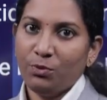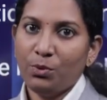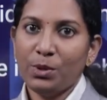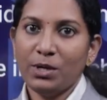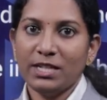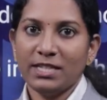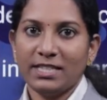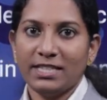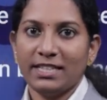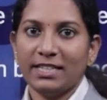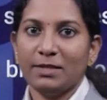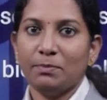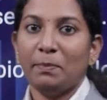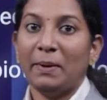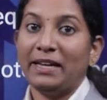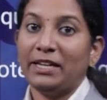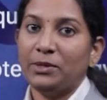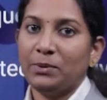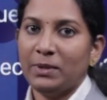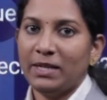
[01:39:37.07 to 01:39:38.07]
What is the
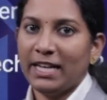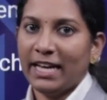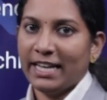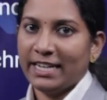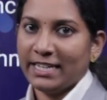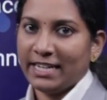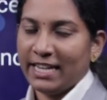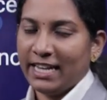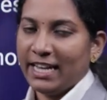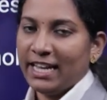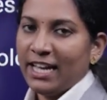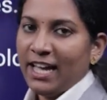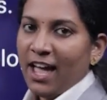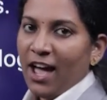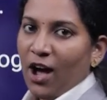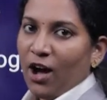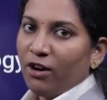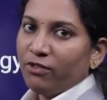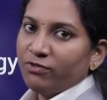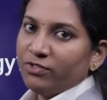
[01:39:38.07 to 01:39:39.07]
peculiarity
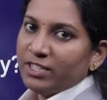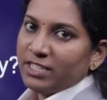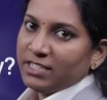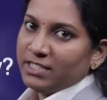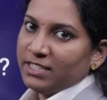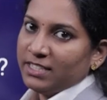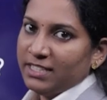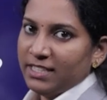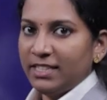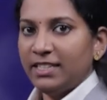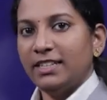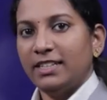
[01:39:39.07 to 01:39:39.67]
of this